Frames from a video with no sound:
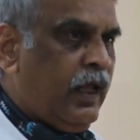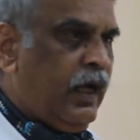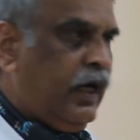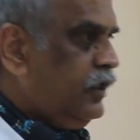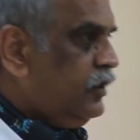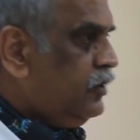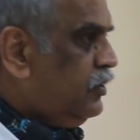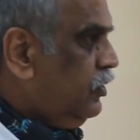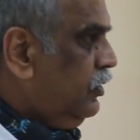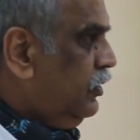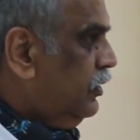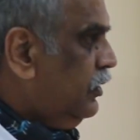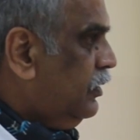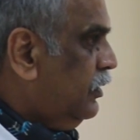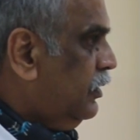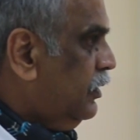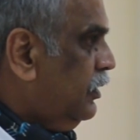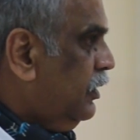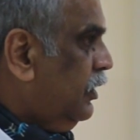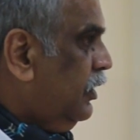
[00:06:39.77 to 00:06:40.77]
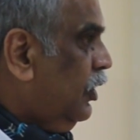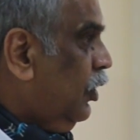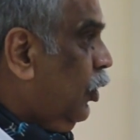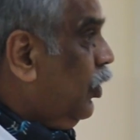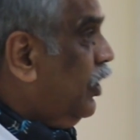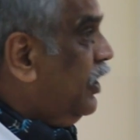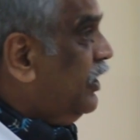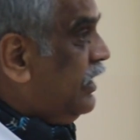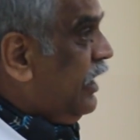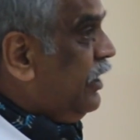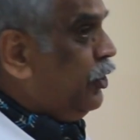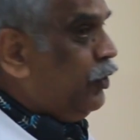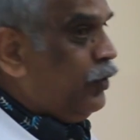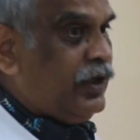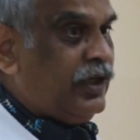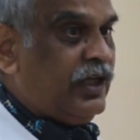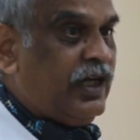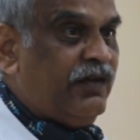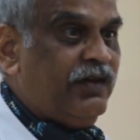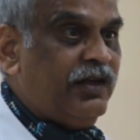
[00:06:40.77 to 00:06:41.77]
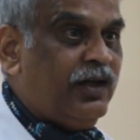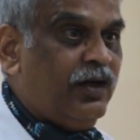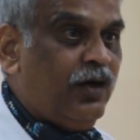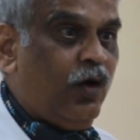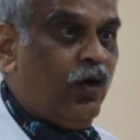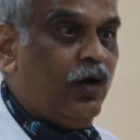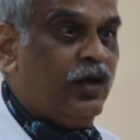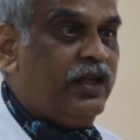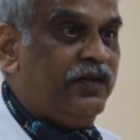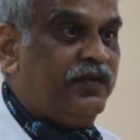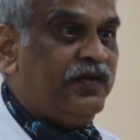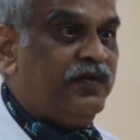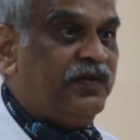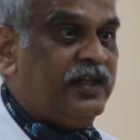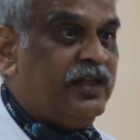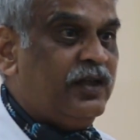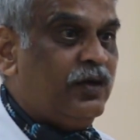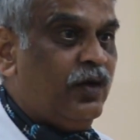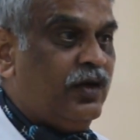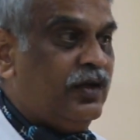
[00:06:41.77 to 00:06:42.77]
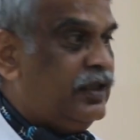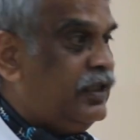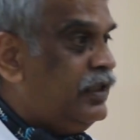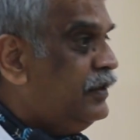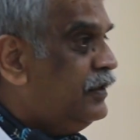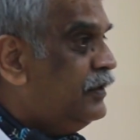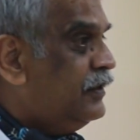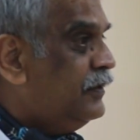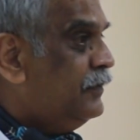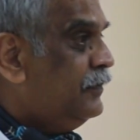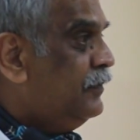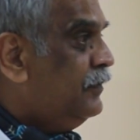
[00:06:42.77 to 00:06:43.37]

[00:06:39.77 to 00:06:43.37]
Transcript: Understood? Sir. Only then you will cover all the 15 qualities.